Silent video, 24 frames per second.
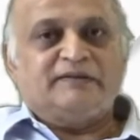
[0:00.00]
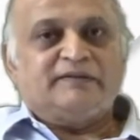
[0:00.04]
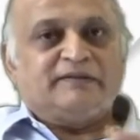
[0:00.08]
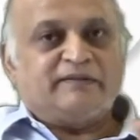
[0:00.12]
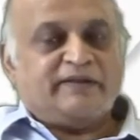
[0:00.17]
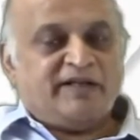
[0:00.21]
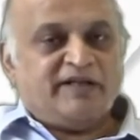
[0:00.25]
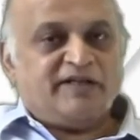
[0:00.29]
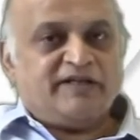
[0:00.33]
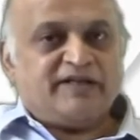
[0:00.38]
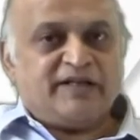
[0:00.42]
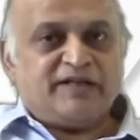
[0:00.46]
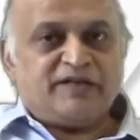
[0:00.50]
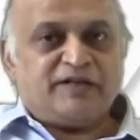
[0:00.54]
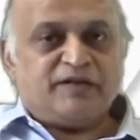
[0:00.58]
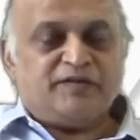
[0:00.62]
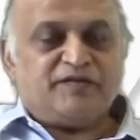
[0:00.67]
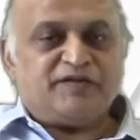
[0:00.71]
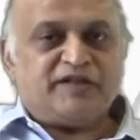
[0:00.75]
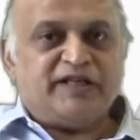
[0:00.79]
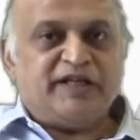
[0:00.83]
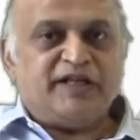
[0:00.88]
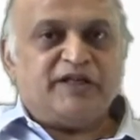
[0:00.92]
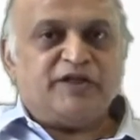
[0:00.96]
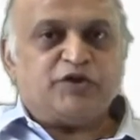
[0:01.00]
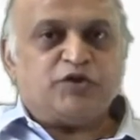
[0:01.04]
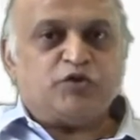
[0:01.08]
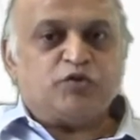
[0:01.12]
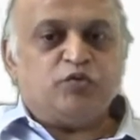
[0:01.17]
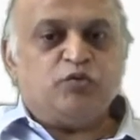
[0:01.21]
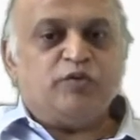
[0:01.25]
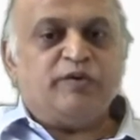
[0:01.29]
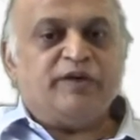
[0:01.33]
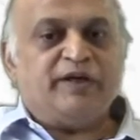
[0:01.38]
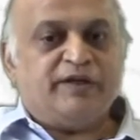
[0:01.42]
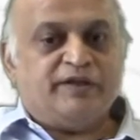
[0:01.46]
In case of stage
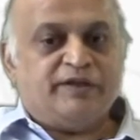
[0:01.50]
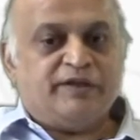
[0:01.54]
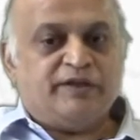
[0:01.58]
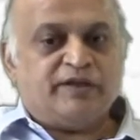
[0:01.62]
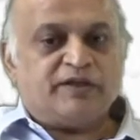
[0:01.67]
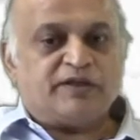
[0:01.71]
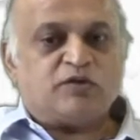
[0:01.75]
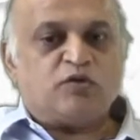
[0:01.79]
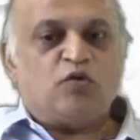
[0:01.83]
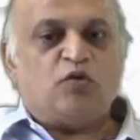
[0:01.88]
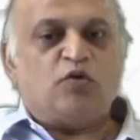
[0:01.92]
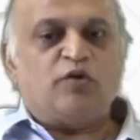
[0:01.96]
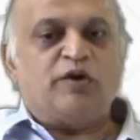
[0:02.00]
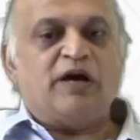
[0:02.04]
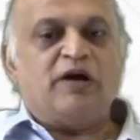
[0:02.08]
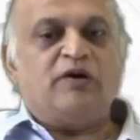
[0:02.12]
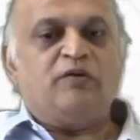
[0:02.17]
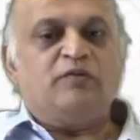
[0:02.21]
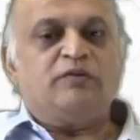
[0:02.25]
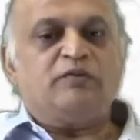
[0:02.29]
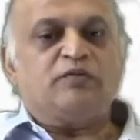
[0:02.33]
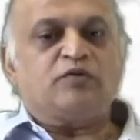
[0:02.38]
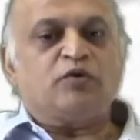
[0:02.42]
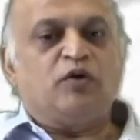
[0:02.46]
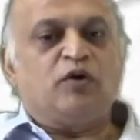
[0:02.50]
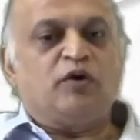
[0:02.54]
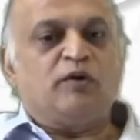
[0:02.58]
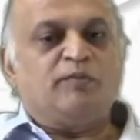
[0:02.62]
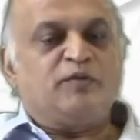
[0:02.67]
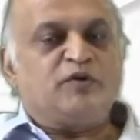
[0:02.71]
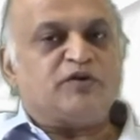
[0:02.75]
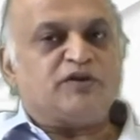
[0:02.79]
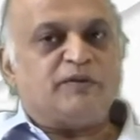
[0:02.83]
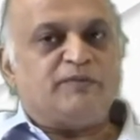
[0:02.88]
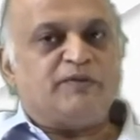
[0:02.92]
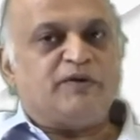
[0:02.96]
2, it does go down to
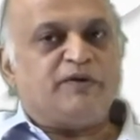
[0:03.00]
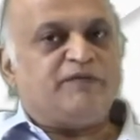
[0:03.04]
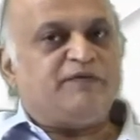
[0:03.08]
almost about